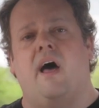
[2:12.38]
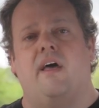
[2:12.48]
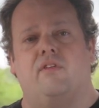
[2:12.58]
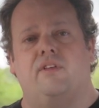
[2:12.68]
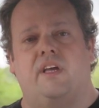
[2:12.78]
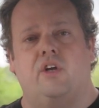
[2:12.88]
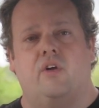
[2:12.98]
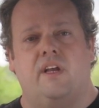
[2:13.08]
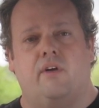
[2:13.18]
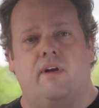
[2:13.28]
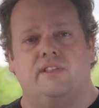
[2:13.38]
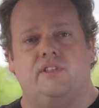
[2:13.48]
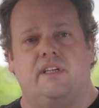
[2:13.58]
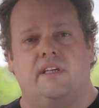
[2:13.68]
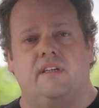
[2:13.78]
model that you're
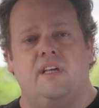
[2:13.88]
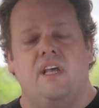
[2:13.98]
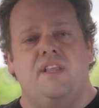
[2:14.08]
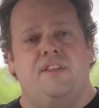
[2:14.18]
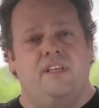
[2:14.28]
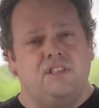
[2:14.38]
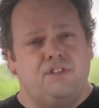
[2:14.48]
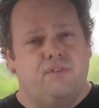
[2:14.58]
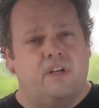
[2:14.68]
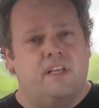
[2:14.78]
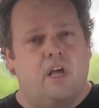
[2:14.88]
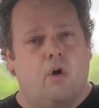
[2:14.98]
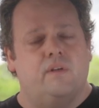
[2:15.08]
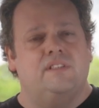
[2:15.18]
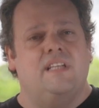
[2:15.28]
interested in. This
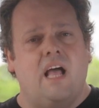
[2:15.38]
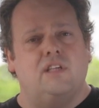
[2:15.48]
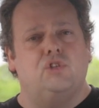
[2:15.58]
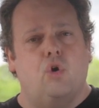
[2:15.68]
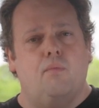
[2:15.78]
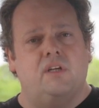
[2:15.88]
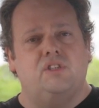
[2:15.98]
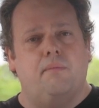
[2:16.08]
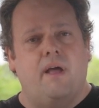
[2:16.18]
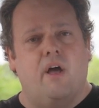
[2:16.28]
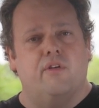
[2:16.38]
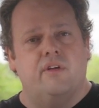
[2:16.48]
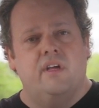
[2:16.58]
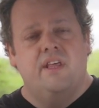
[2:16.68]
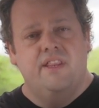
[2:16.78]
video is not so much about
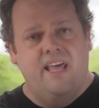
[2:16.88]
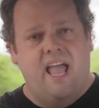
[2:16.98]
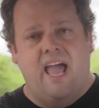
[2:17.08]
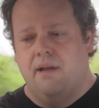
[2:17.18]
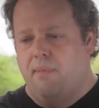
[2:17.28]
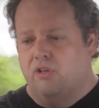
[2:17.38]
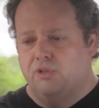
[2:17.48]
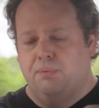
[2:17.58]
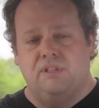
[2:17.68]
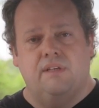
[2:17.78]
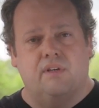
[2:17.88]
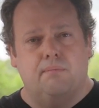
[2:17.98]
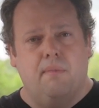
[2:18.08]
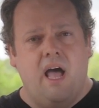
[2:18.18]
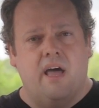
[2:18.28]
that, about specific
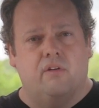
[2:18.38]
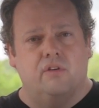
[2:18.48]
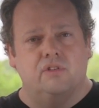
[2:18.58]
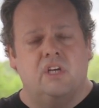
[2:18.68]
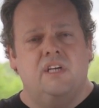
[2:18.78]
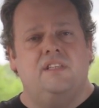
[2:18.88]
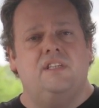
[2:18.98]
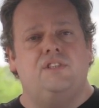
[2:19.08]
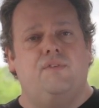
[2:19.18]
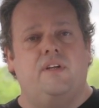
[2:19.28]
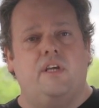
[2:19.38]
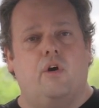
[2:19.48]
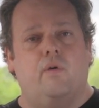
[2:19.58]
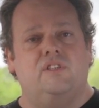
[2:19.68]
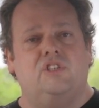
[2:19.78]
models. This
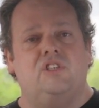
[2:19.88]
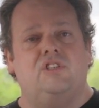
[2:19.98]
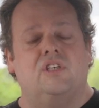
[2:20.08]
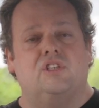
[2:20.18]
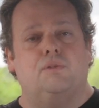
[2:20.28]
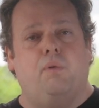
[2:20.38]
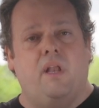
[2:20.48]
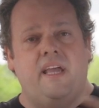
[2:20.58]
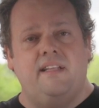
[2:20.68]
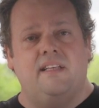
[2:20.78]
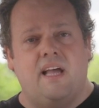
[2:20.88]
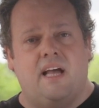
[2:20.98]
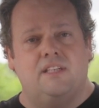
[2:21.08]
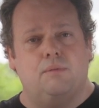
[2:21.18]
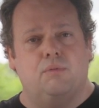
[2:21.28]
video is just to explain the
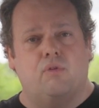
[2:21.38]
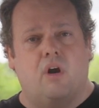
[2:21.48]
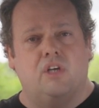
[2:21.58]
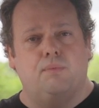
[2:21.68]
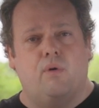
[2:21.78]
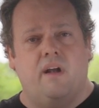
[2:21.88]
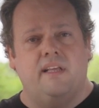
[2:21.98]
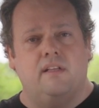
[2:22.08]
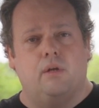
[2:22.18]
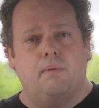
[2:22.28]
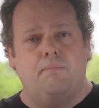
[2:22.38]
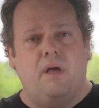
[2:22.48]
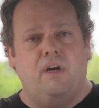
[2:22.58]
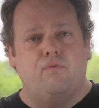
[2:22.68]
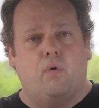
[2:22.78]
concept of crossbow hunting a little bit
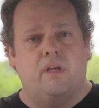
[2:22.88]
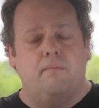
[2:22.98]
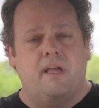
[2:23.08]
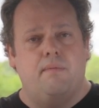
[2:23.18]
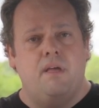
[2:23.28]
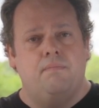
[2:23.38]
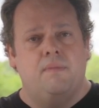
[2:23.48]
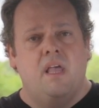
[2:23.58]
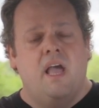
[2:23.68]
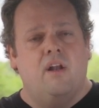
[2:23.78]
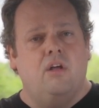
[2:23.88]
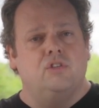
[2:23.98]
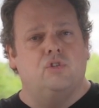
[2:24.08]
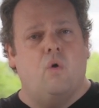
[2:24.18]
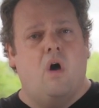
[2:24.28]
better for you maybe, and
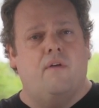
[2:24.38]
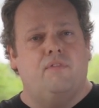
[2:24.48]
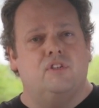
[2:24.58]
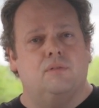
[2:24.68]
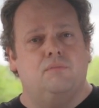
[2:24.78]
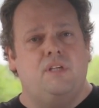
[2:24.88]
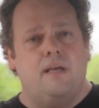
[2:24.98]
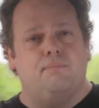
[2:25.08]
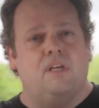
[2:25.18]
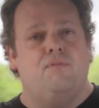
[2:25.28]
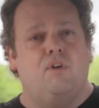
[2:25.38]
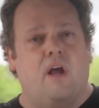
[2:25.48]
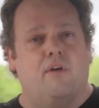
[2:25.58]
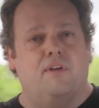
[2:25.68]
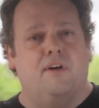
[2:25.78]
also offer some tips if you're
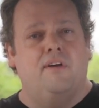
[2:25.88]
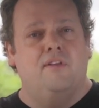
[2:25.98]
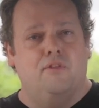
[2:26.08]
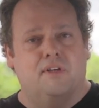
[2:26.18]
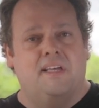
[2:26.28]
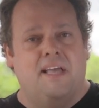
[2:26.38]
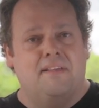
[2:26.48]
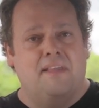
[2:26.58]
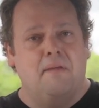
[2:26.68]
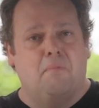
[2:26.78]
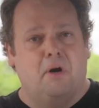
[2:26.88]
out there looking at that